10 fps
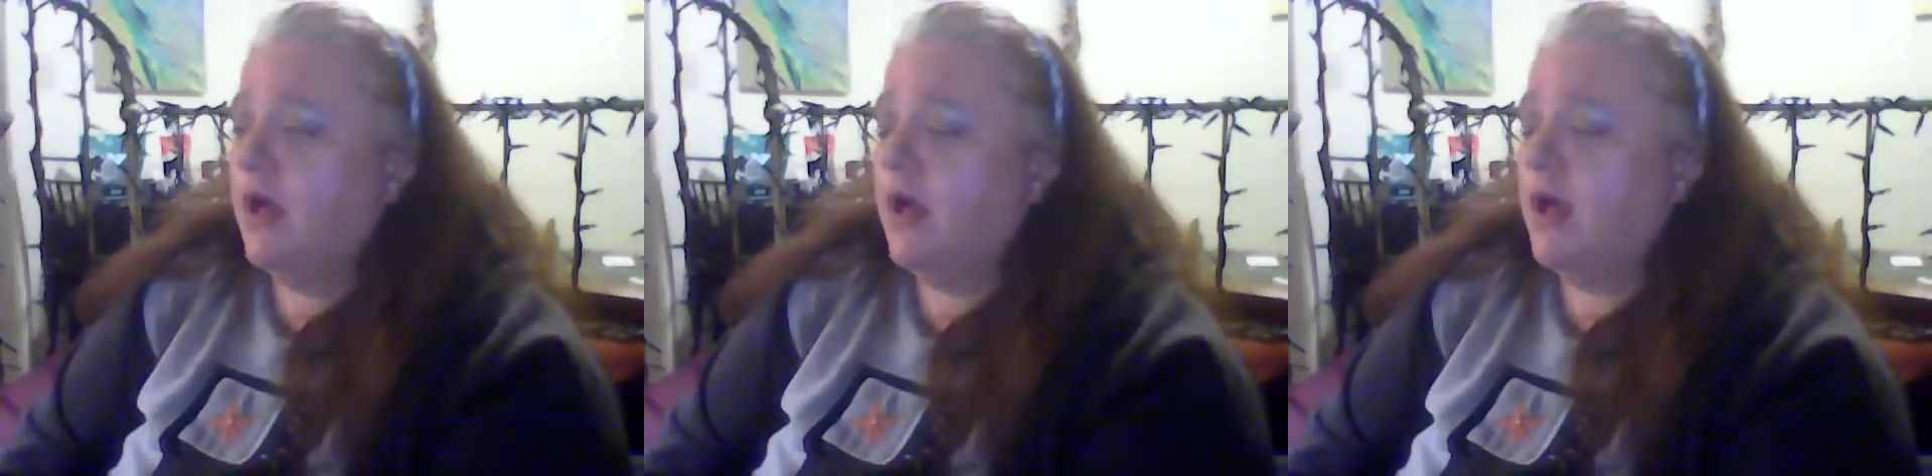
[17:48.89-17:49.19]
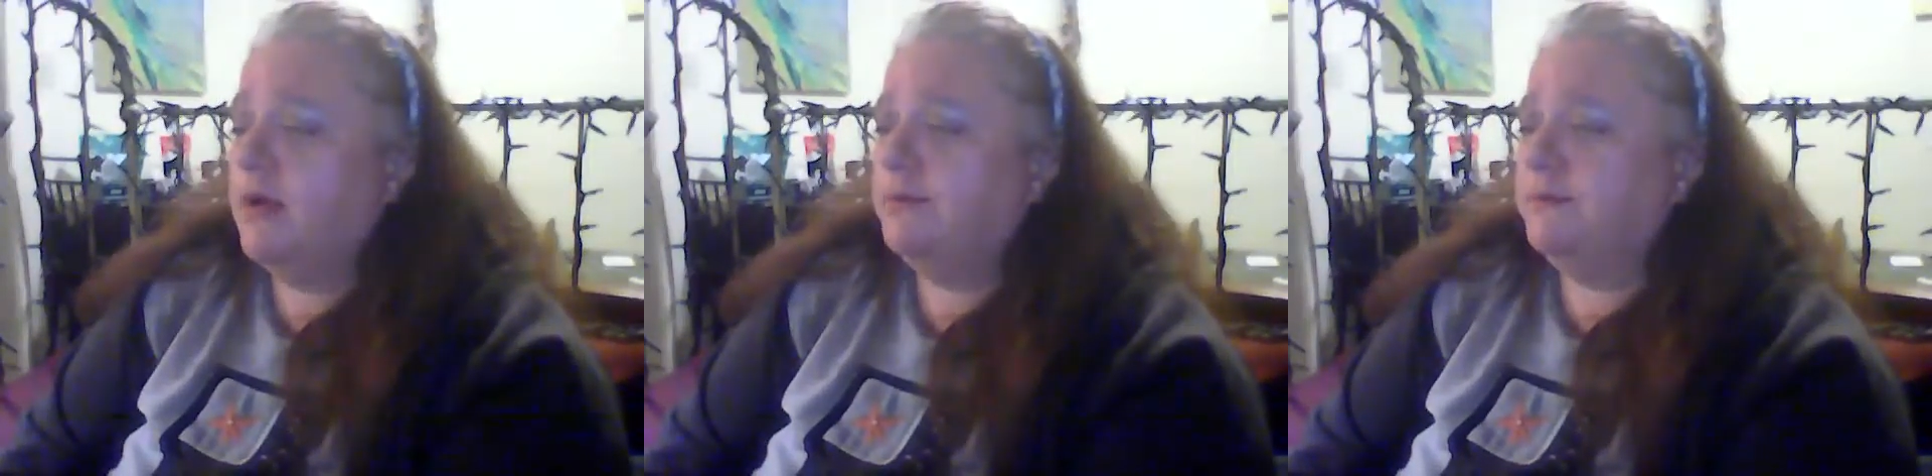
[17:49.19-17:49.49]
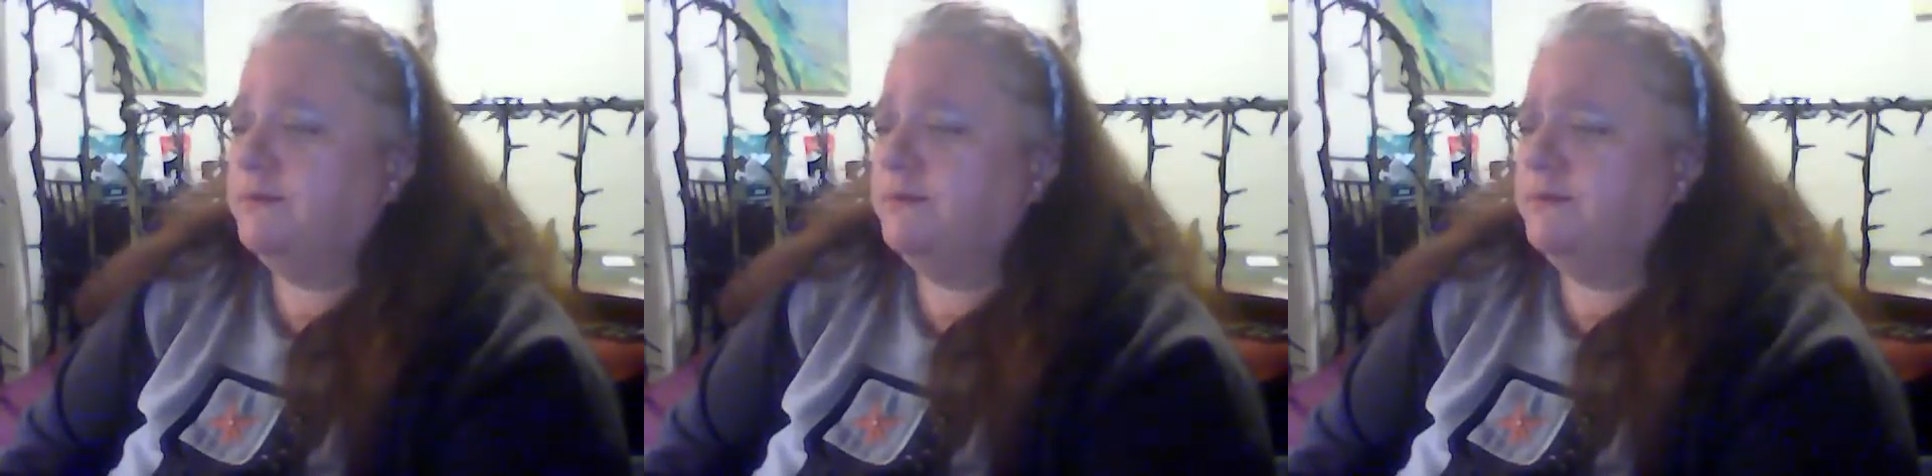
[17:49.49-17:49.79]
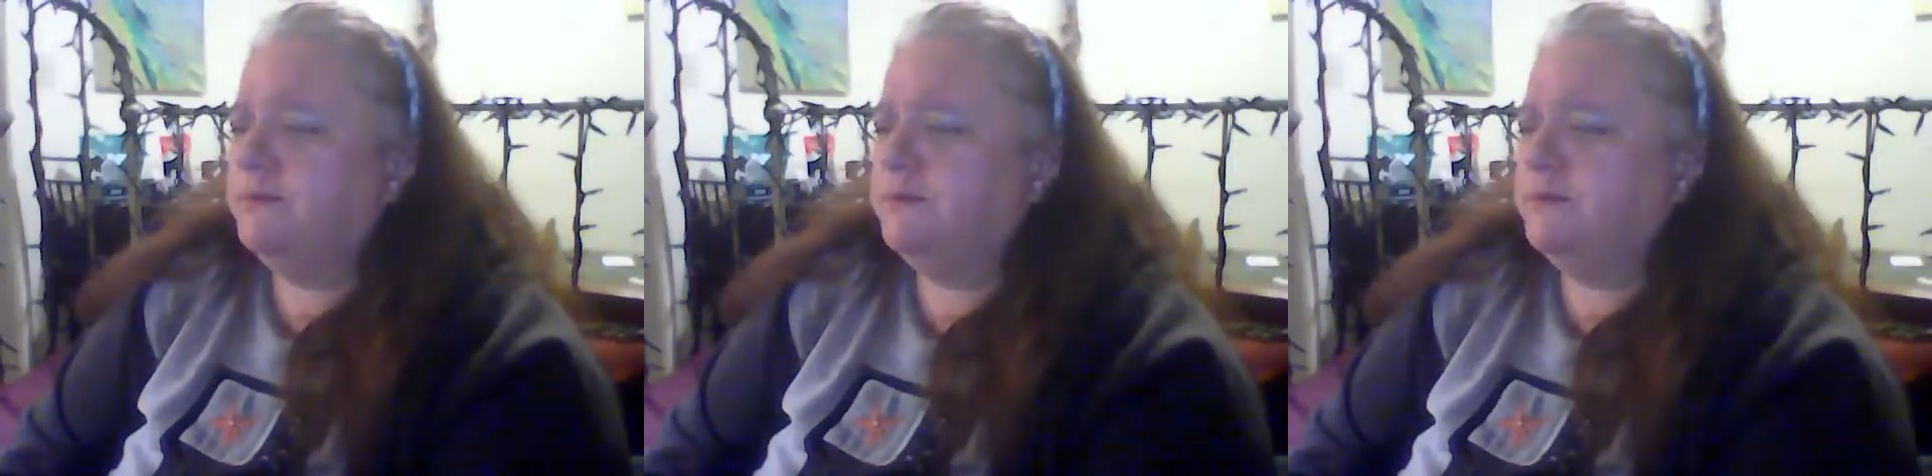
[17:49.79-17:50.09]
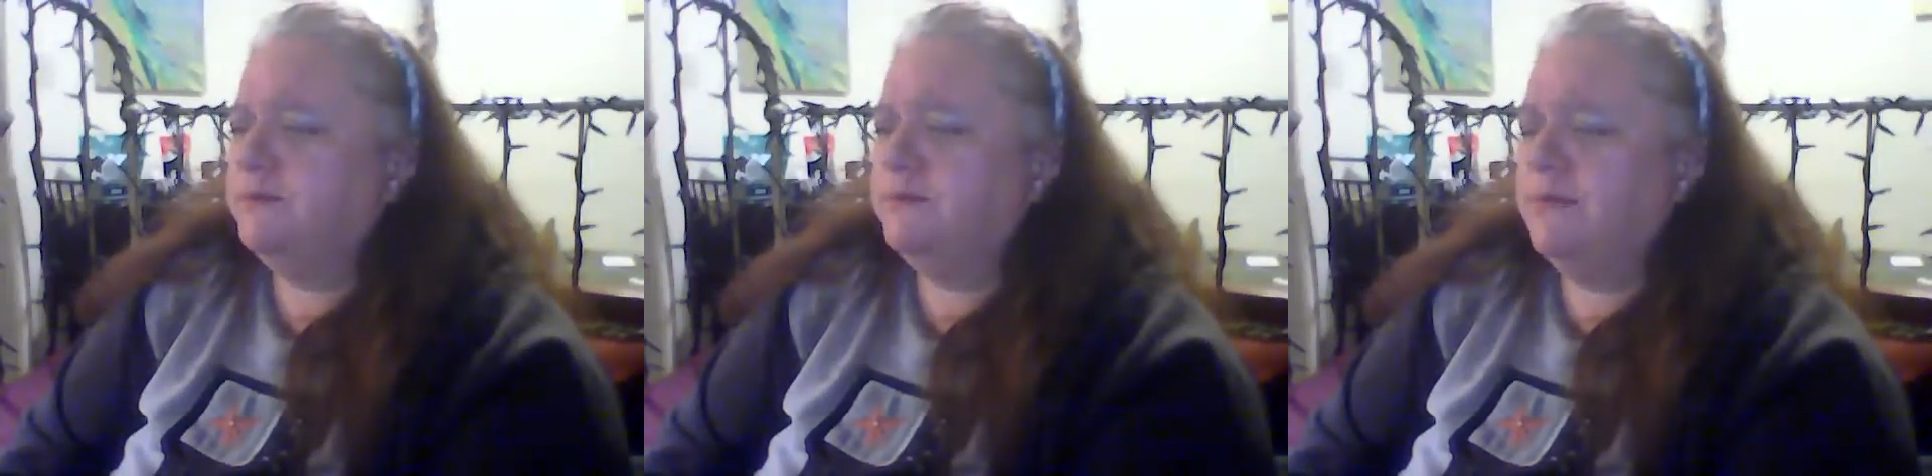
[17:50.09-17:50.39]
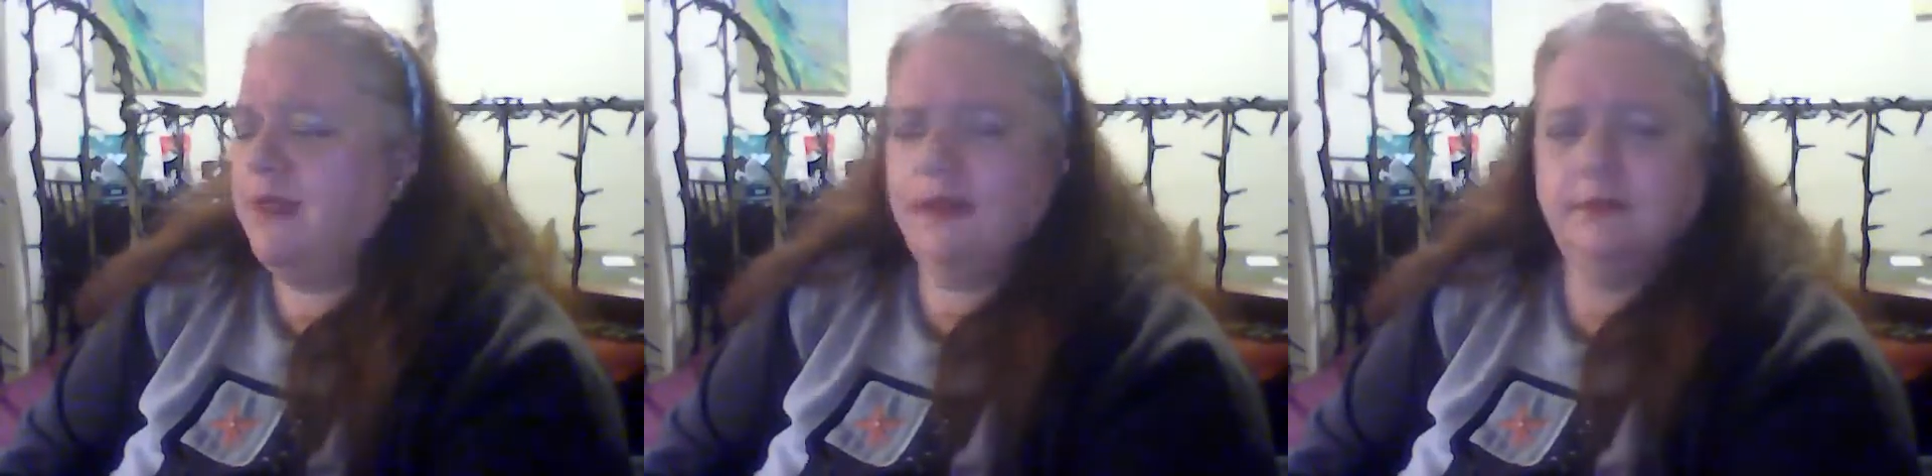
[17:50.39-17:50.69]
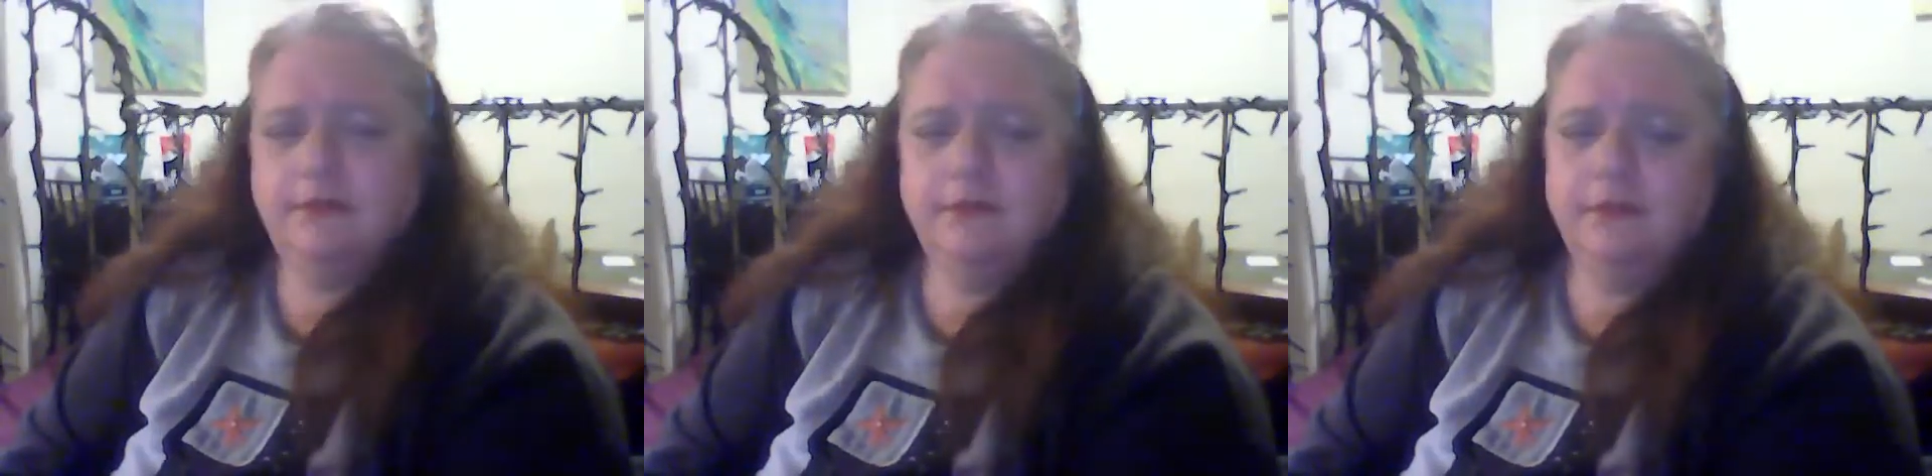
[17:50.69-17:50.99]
Um, yeah,